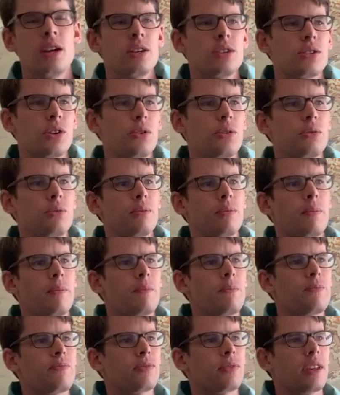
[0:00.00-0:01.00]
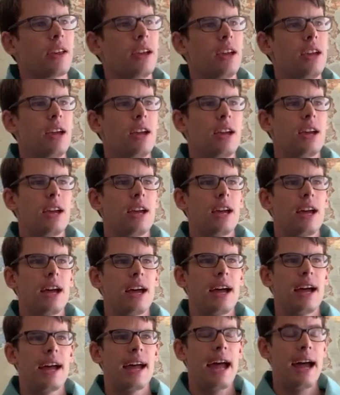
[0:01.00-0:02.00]
So
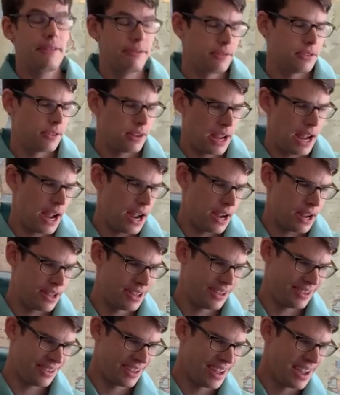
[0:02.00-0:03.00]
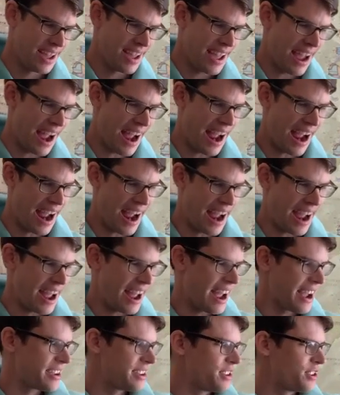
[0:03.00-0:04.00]
after
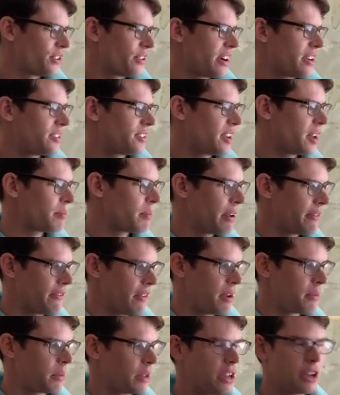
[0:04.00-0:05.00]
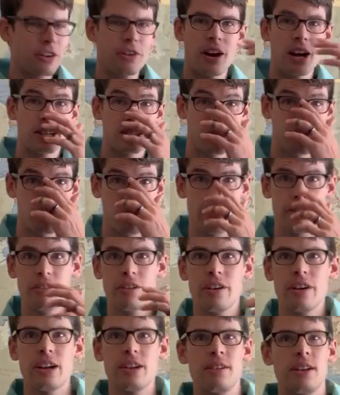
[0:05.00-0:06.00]
I send my family across the
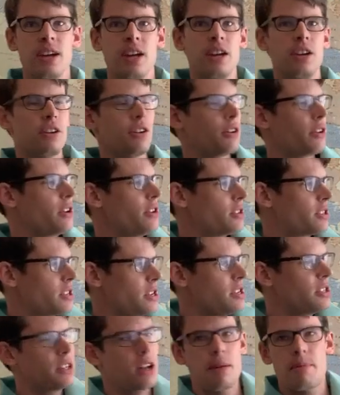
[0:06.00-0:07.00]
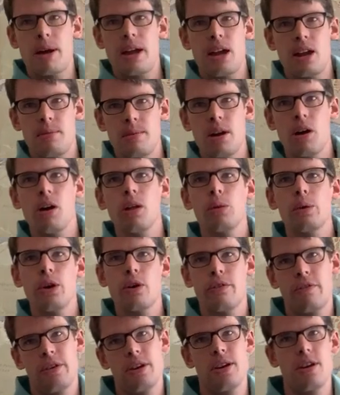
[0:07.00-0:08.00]
river, and here's Esau, my enemy, all the way
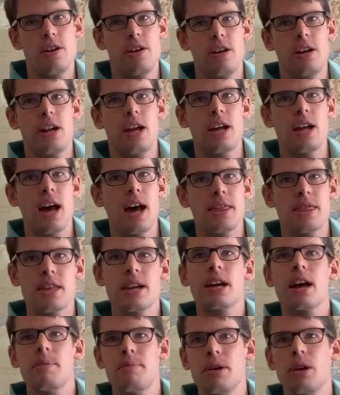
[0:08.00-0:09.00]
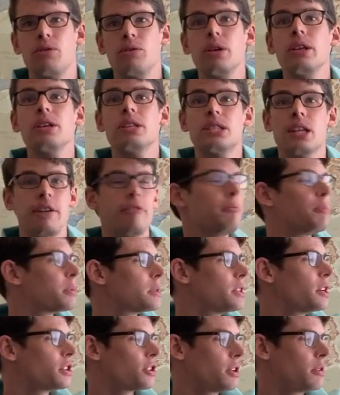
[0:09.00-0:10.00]
over here, and I think I'm in a really safe
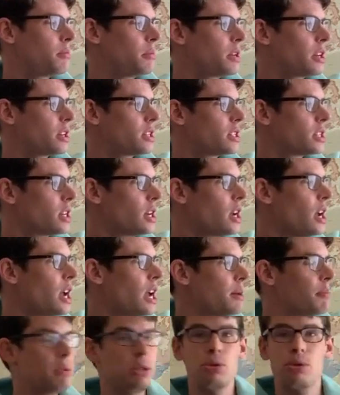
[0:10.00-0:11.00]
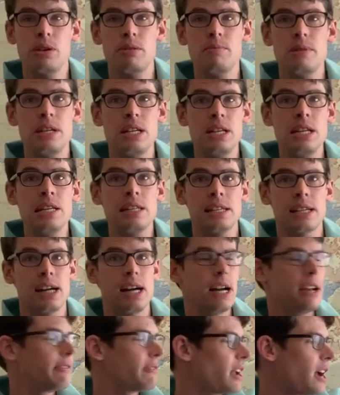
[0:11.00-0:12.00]
position, because between me and Esau,
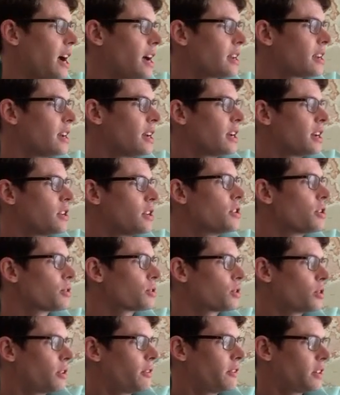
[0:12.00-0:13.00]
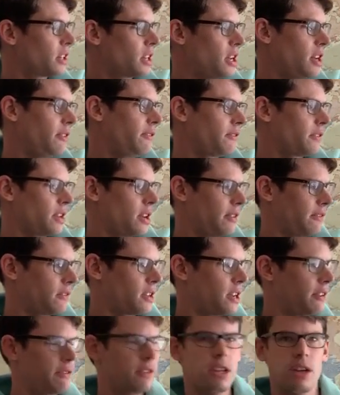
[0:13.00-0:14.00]
I've got servant,
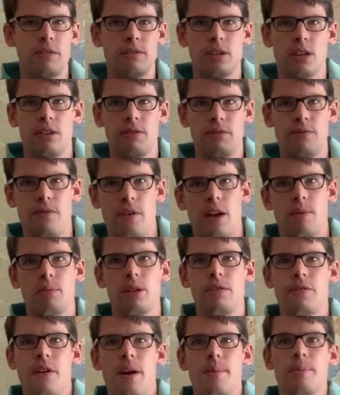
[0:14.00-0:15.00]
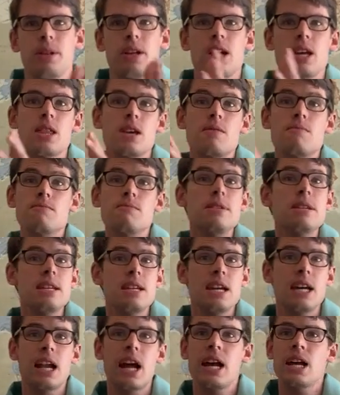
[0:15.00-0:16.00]
gift, family, and then
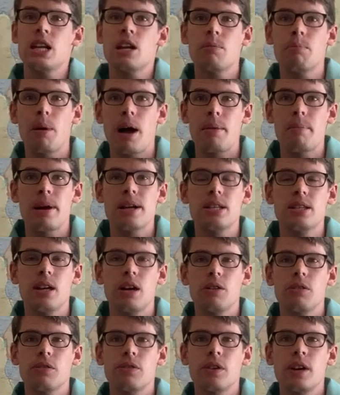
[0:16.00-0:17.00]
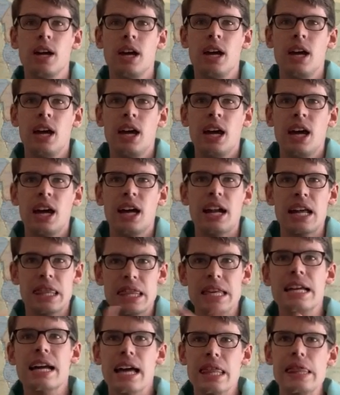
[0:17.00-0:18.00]
me, and I end up by myself. And I
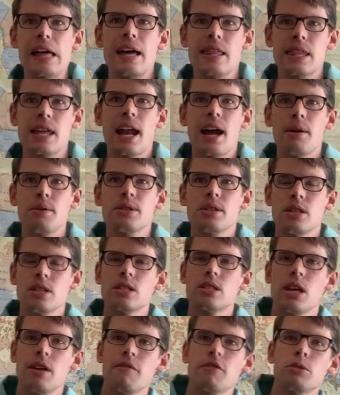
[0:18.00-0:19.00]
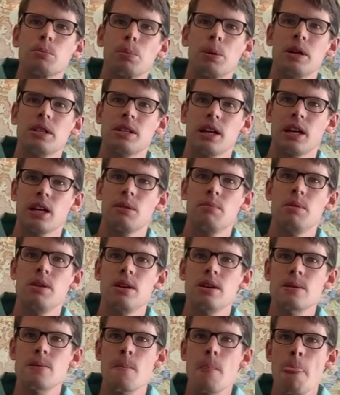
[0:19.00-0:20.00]
think I thought that I was in the safest place I could
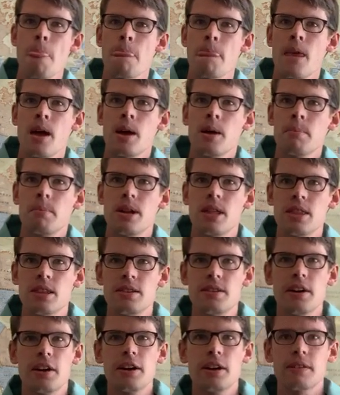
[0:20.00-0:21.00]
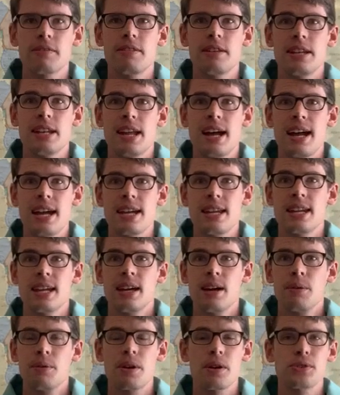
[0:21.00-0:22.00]
be. But in the dark of the night,
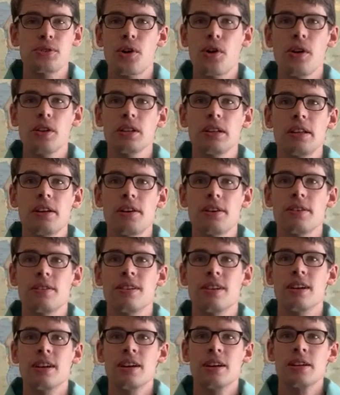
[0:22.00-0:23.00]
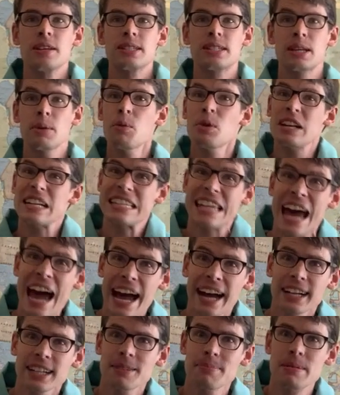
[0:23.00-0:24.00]
when I was all alone, someone
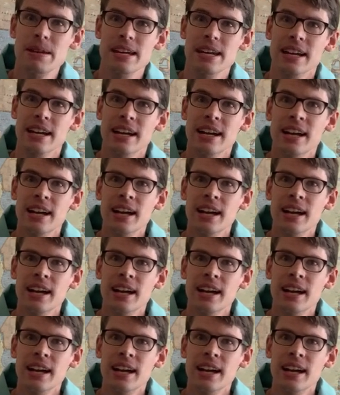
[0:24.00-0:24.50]
attacked me.